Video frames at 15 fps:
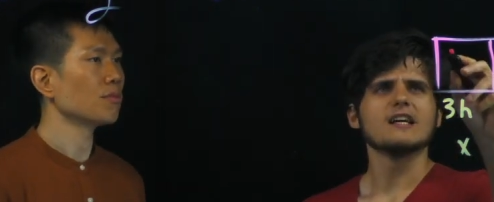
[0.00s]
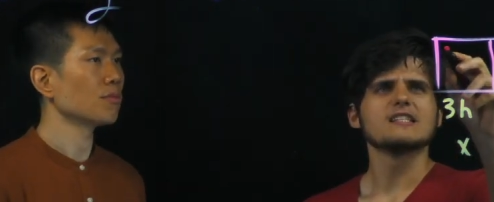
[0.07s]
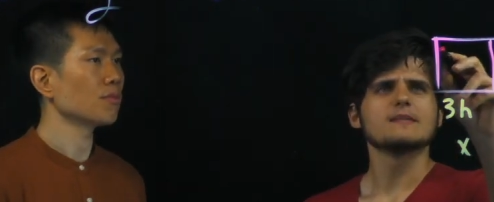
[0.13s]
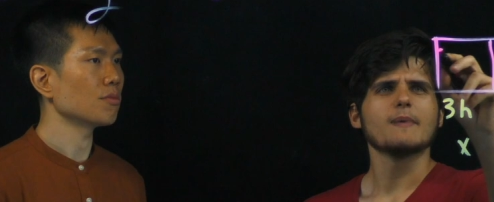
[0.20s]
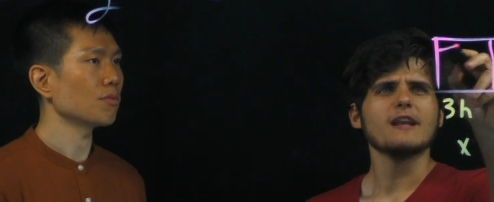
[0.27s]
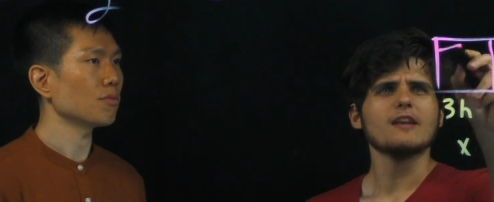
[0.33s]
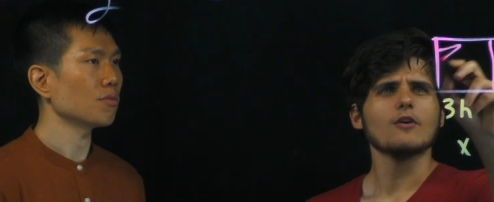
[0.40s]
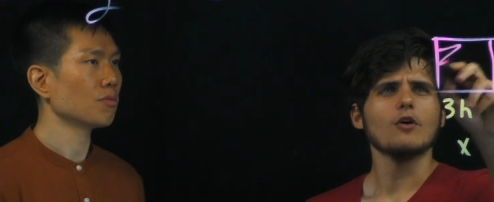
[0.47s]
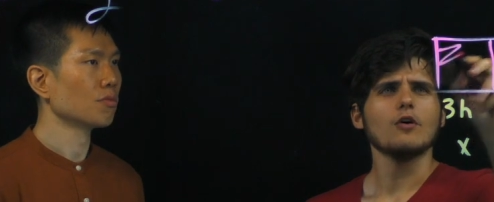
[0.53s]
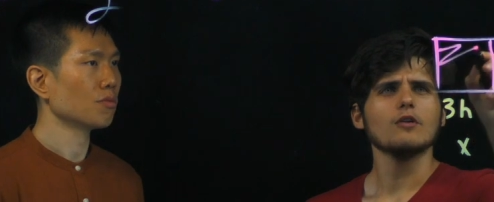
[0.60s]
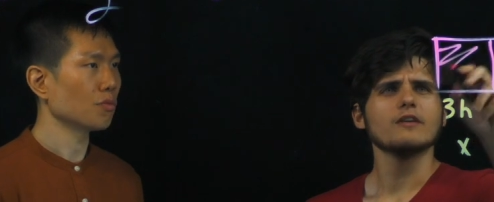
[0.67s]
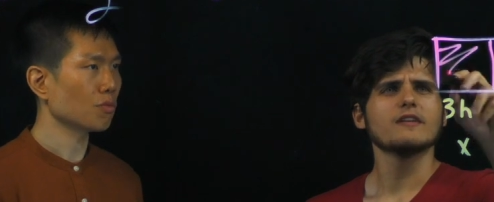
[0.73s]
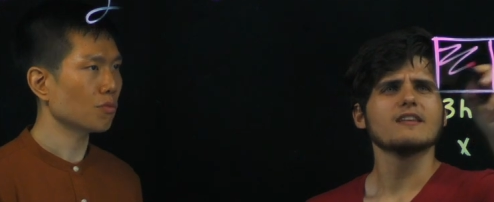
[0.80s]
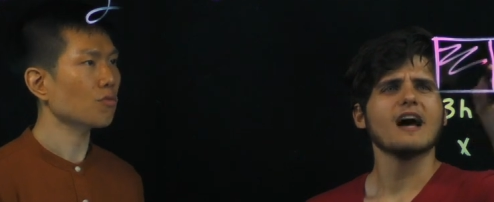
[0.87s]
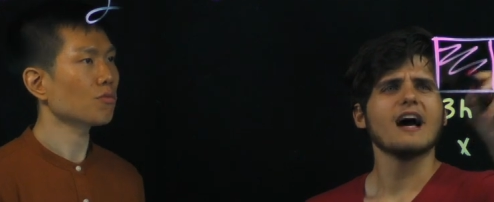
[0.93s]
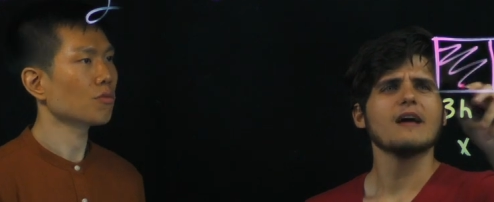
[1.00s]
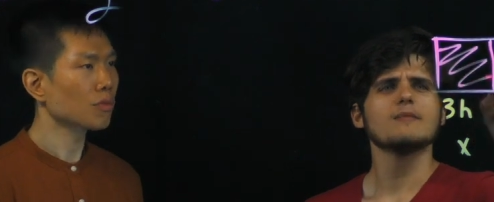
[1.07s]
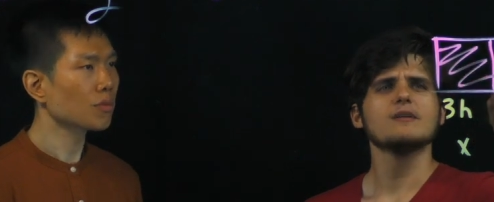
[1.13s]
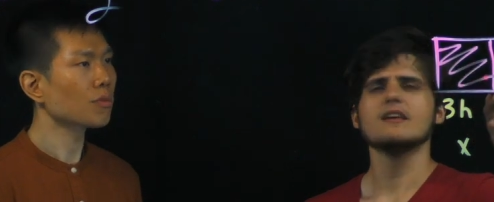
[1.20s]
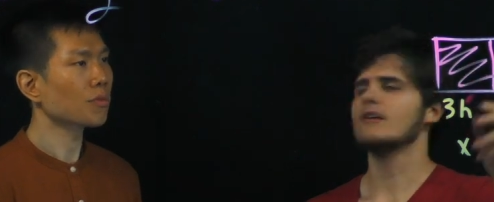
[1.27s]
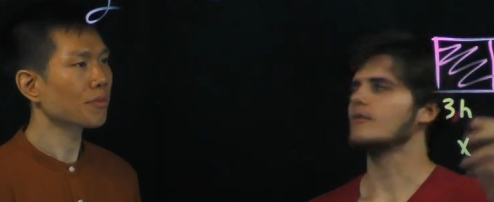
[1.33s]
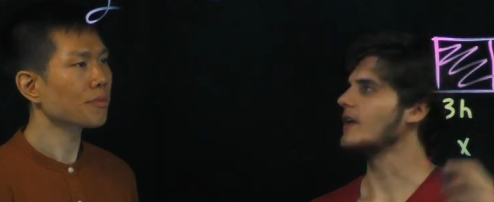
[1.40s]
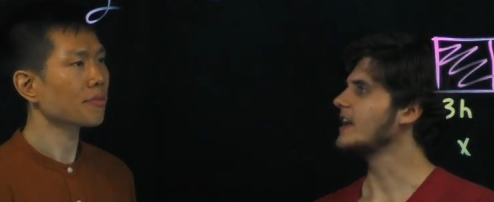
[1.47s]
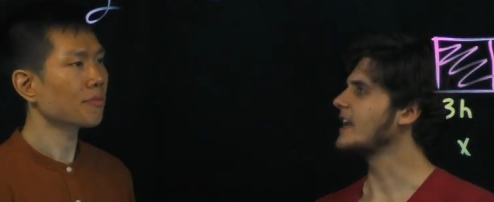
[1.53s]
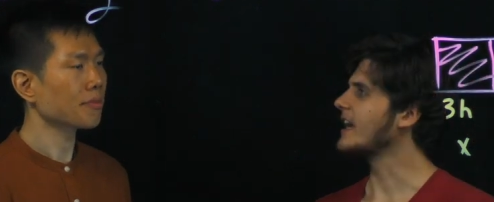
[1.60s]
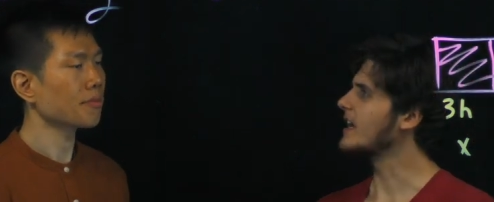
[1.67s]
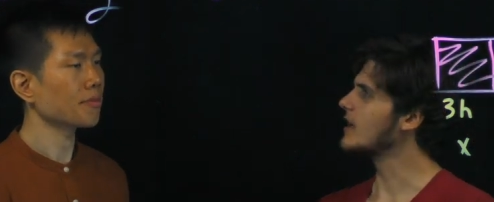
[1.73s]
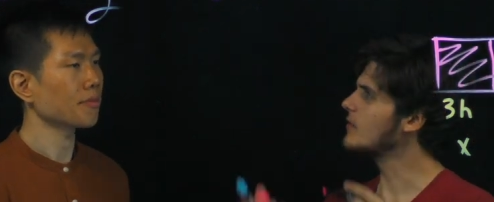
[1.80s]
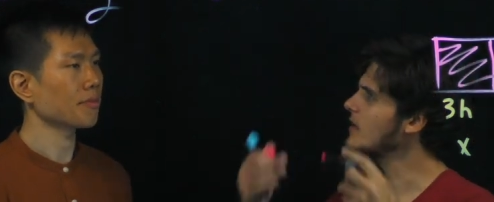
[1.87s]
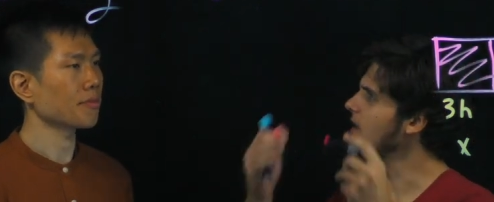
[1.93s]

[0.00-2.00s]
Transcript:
Speaker 1: spend all the time here, right, I can mm.